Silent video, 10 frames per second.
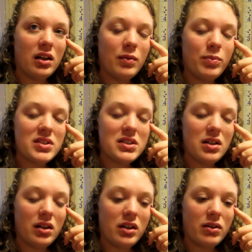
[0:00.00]
clip was
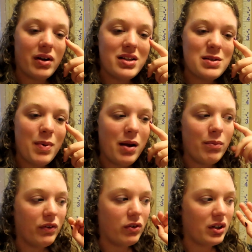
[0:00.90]
still in the right
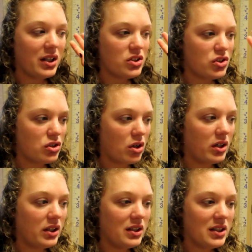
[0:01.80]
spot before they
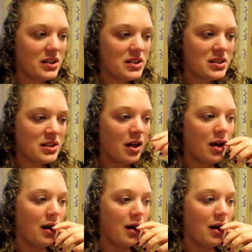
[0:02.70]
started this.